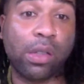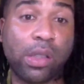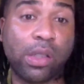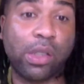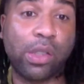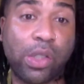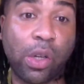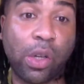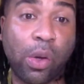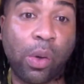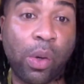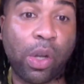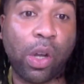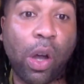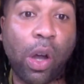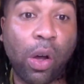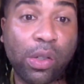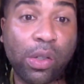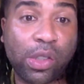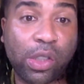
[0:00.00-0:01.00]
So
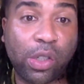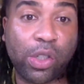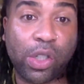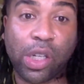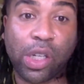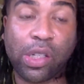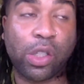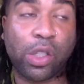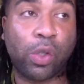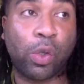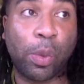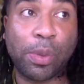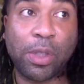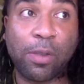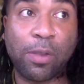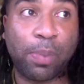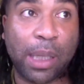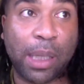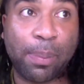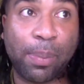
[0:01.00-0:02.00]
cults are just groups
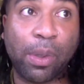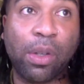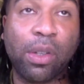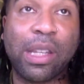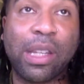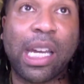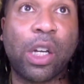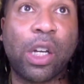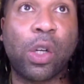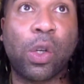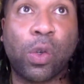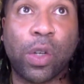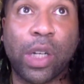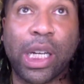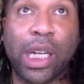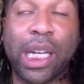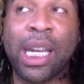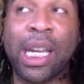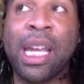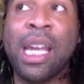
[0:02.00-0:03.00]
of people that
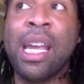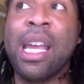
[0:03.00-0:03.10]
agree